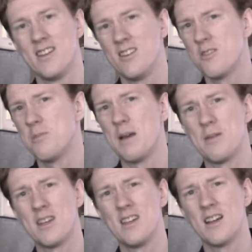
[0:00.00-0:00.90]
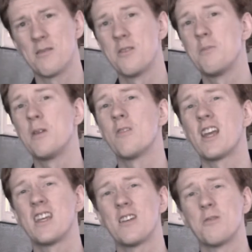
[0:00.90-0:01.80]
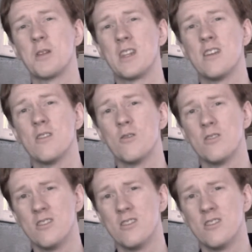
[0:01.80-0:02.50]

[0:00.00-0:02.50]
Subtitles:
No, baby. I'm going to be right here with you.